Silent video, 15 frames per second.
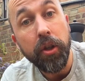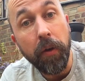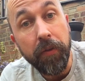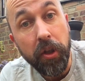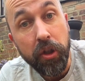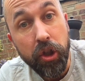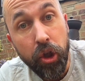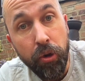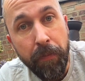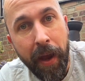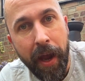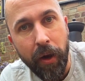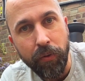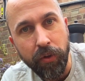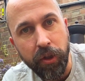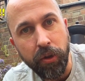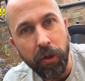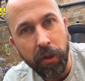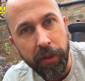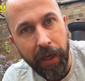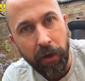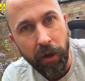So for just £2, you
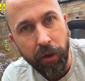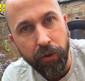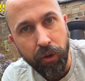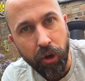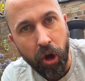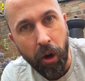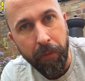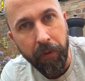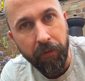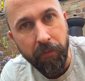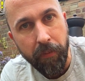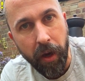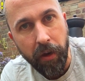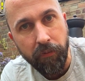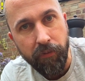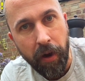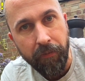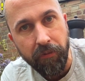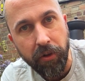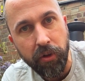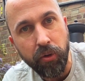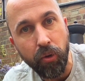can download your copy from my
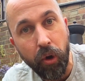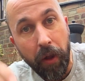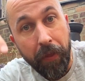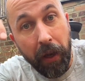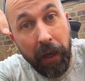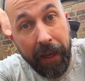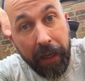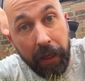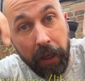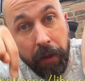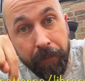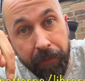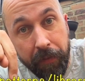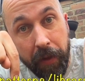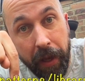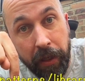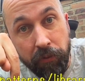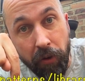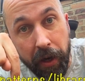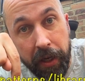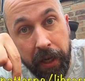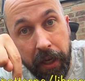Ravelry store, and the link is
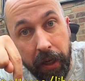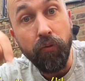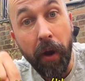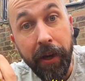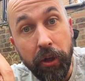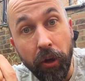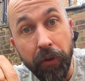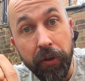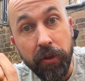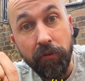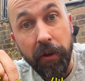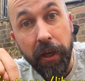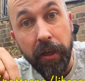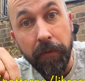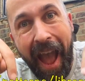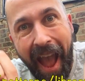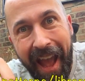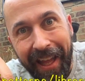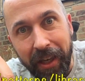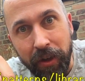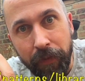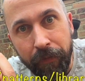right here, right on the screen,
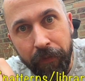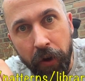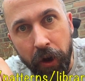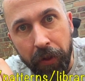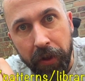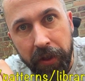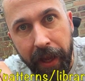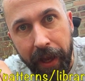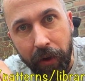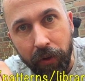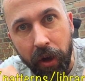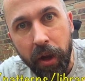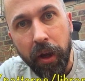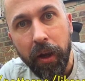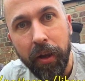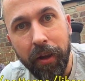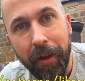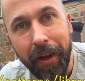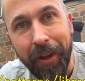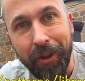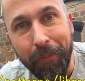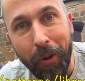and further down
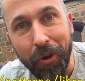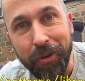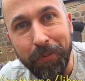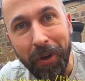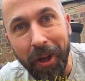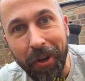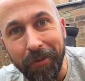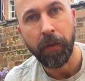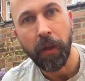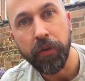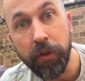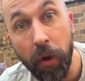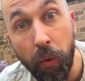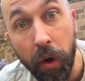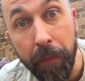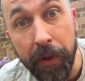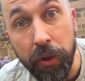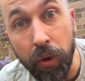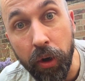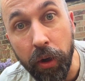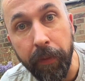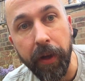in the box below. So what am I
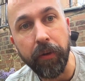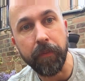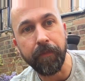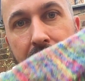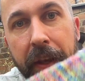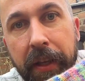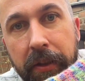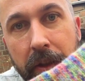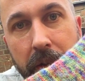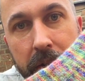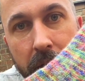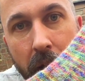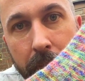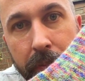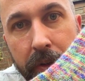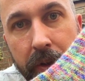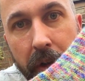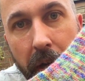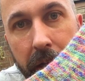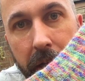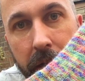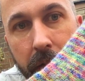talking about? These are the samples that
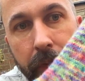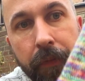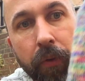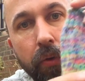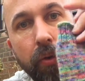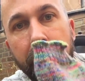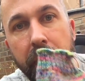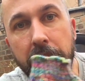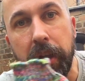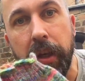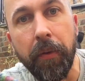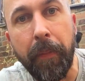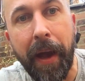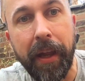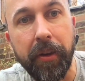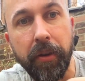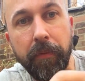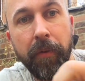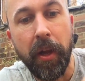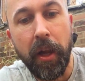I knitted for the pattern.